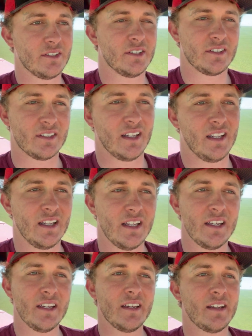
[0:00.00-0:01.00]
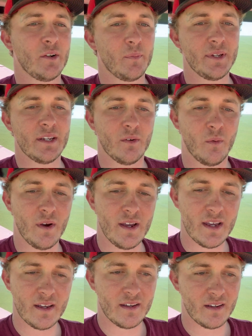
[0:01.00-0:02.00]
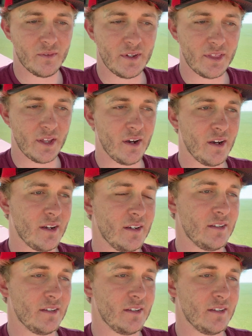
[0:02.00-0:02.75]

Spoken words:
just a little bit wet, we thought.